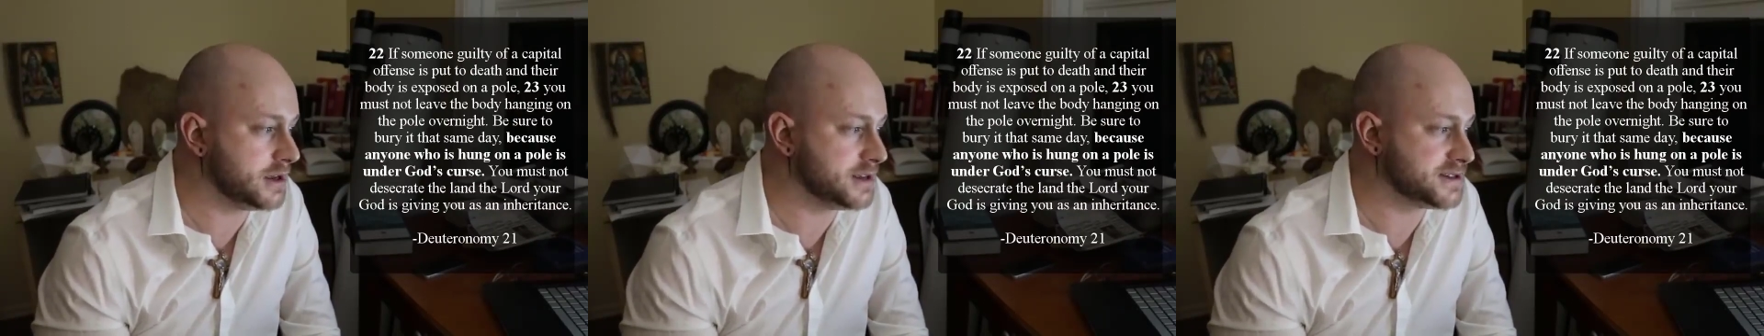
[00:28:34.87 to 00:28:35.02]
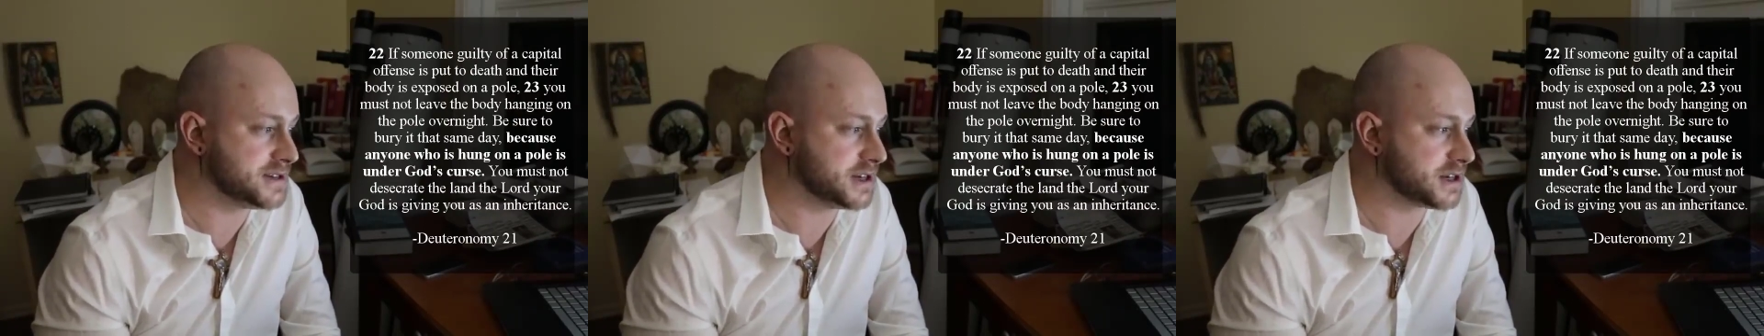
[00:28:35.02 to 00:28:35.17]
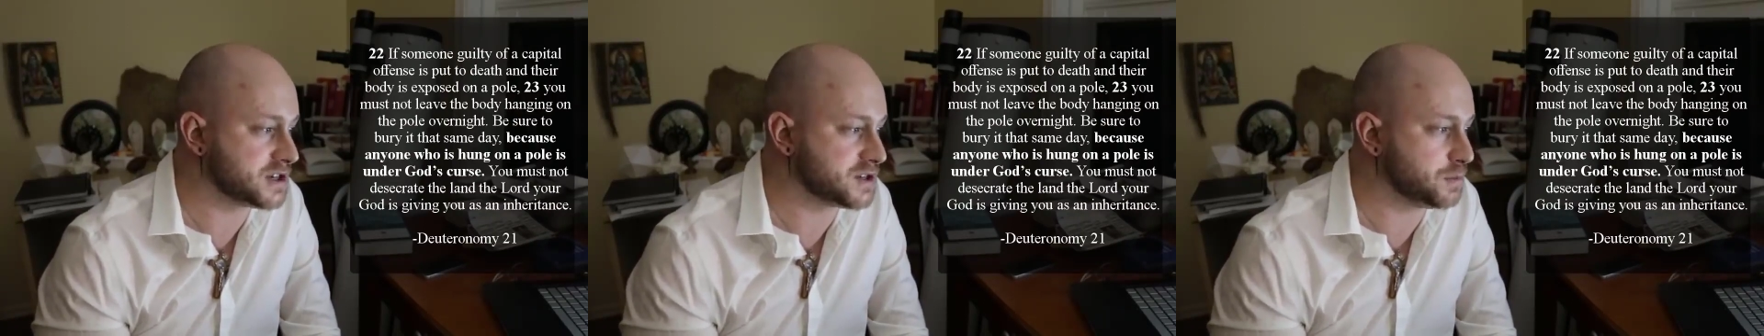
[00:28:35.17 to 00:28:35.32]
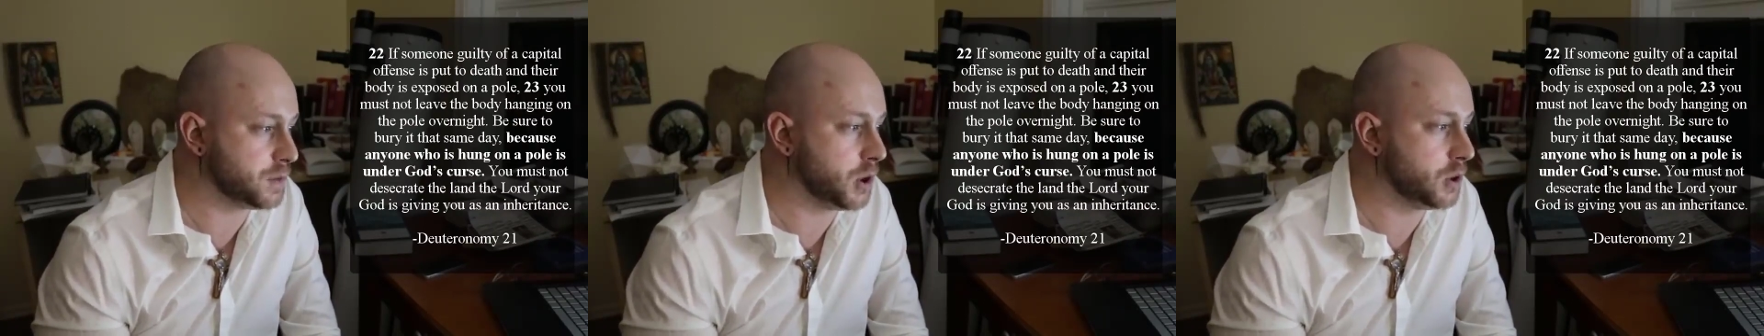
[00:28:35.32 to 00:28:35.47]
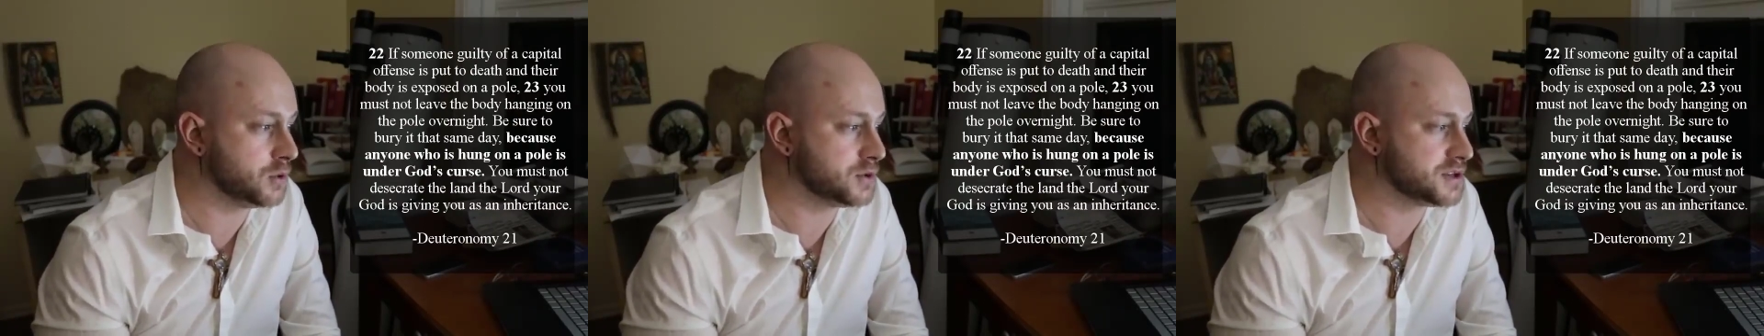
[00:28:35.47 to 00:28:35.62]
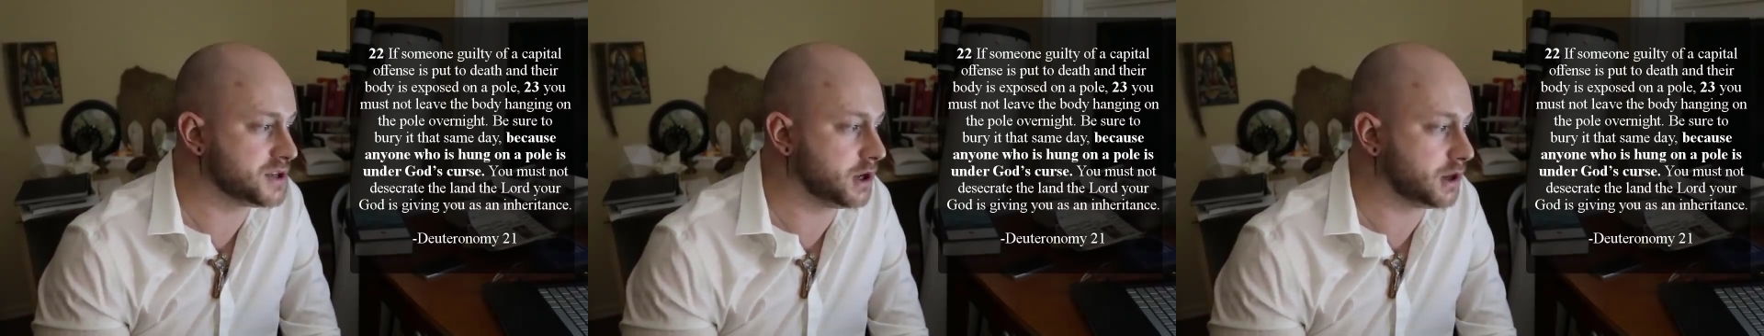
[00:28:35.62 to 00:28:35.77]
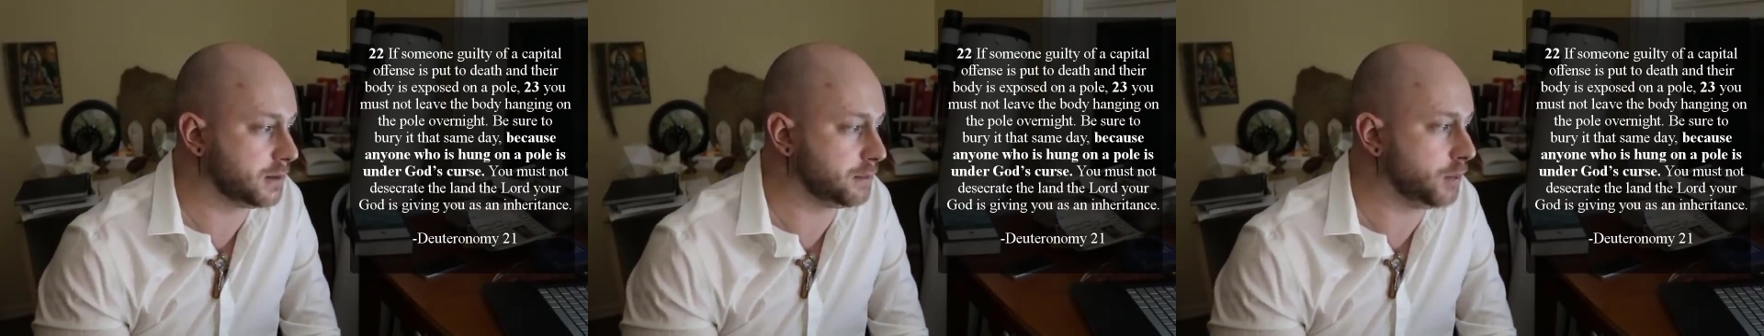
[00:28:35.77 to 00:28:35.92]
is
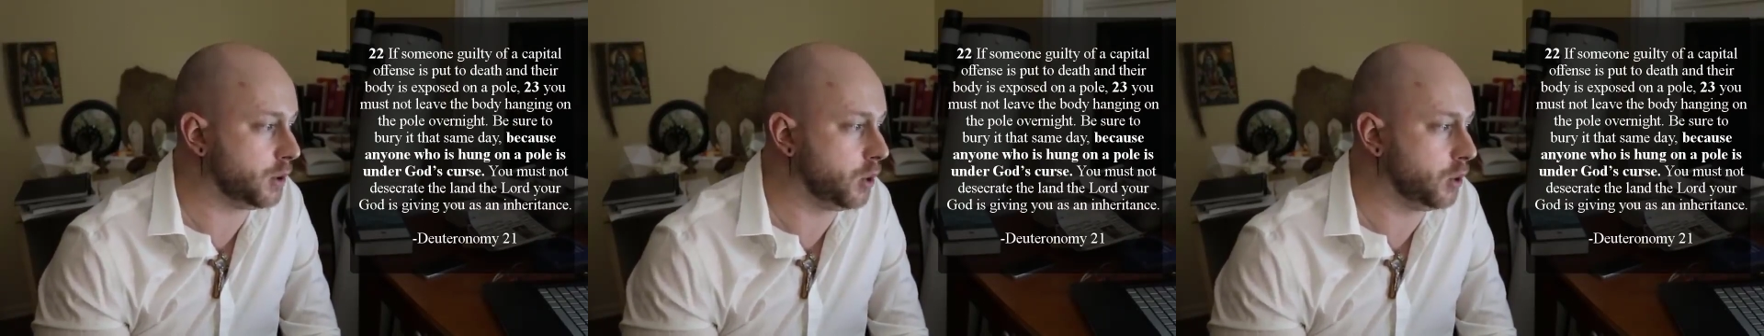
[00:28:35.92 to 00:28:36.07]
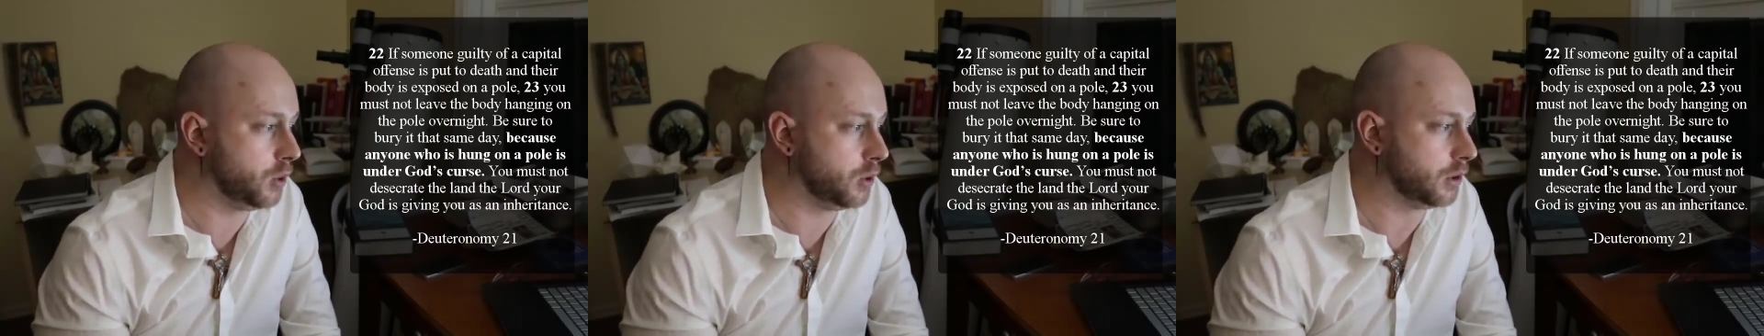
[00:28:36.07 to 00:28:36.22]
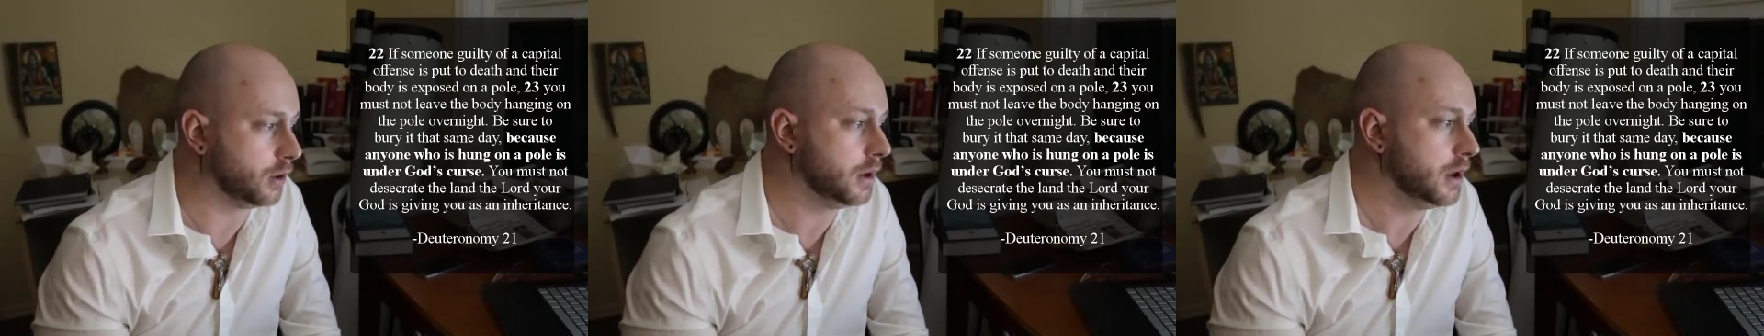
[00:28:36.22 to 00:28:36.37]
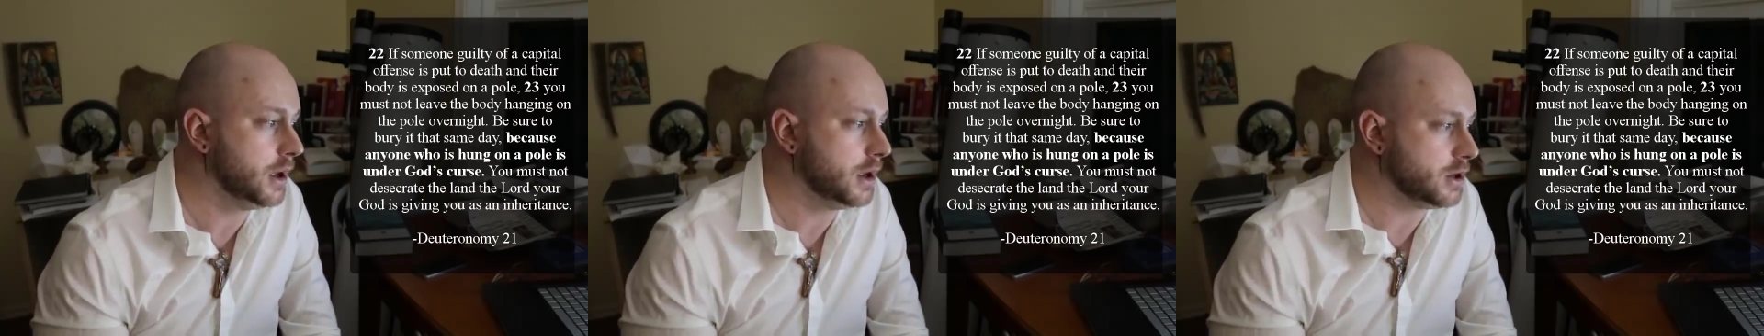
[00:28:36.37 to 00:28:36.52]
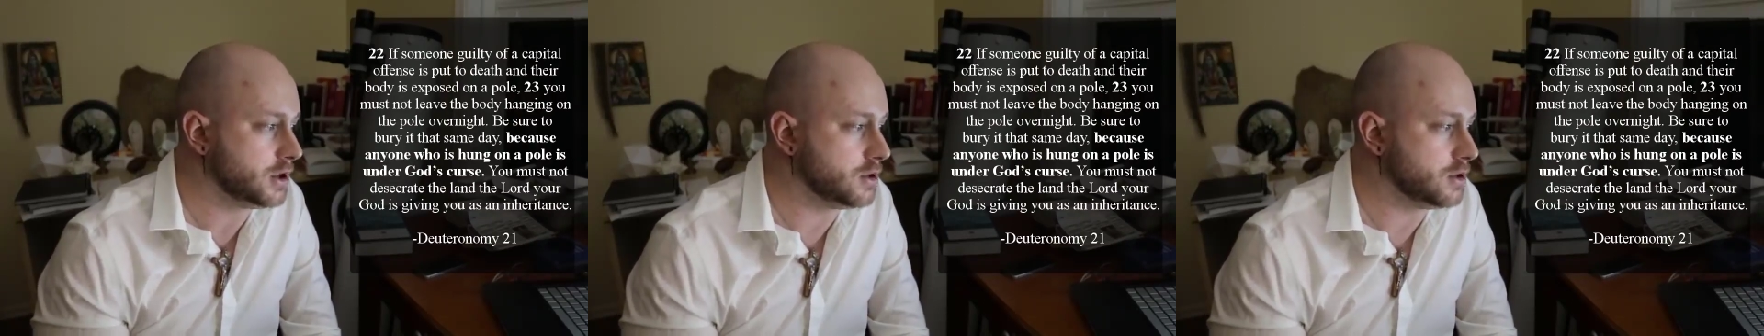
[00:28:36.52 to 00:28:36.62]
exposed on a pole,